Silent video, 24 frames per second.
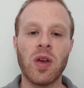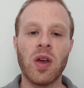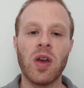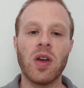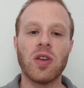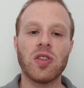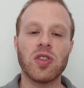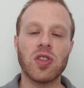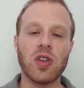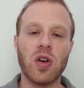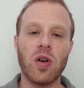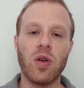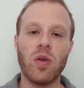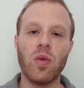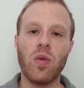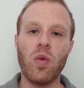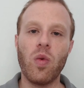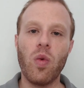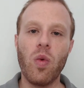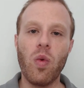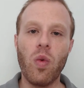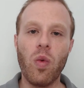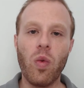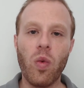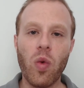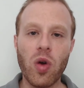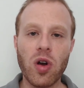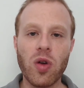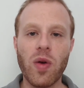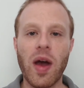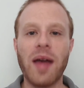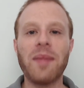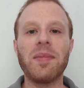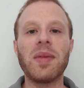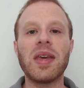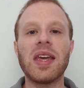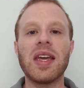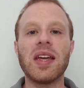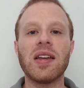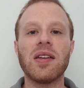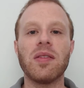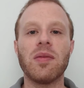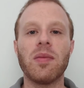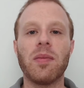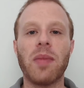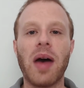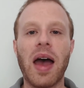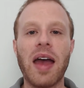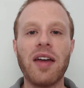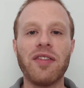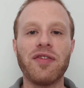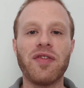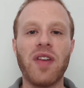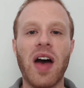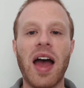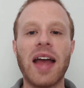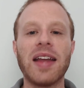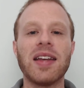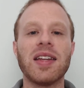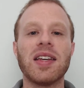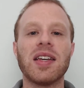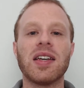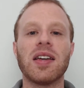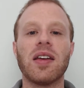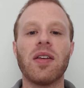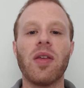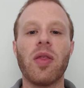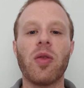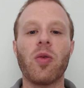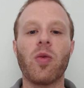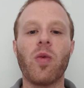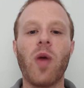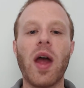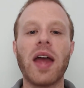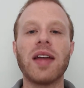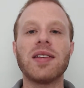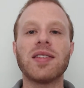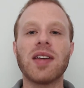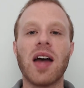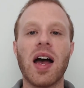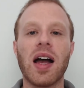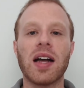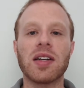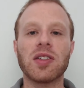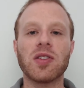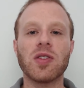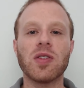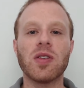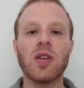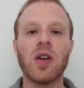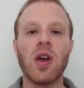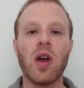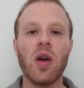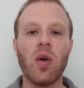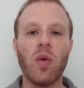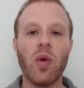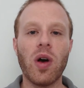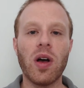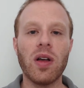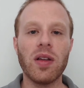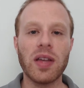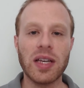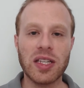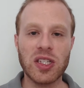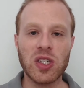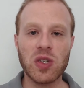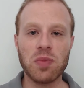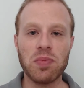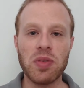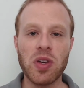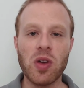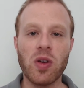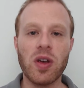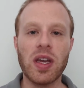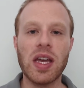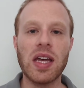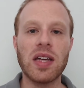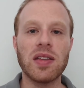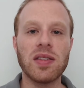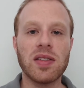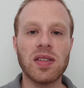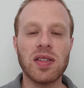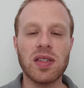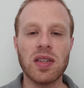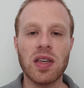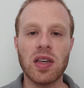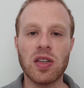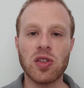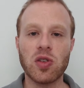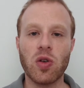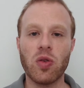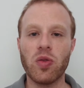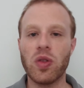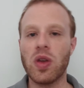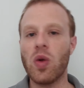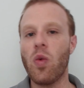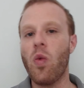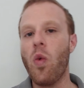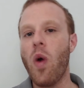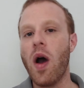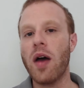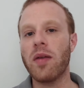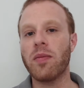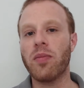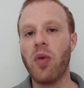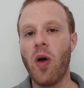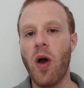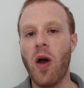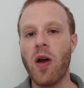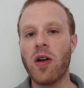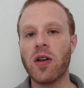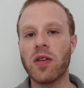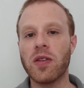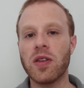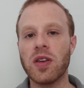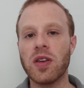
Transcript: So what do I mean by finding the right doctor? Well, experience is only one part of the